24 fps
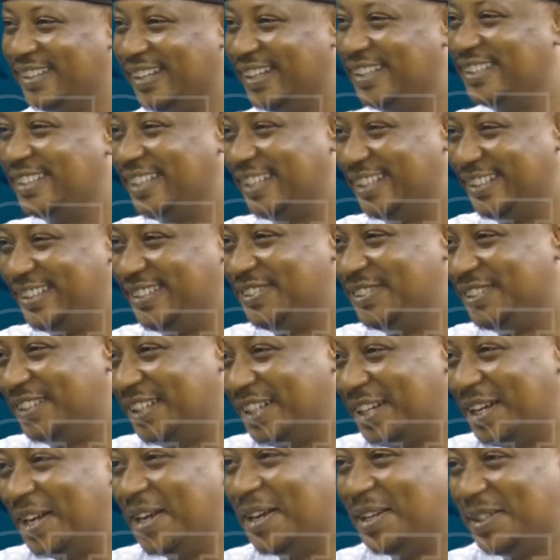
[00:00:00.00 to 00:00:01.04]
let's get to
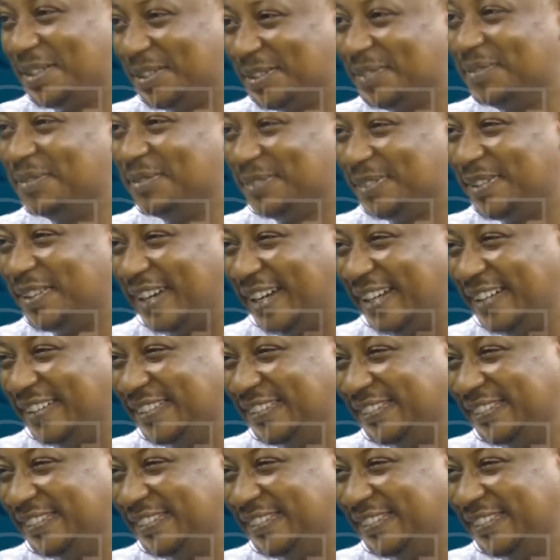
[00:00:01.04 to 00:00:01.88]
yeah. Right.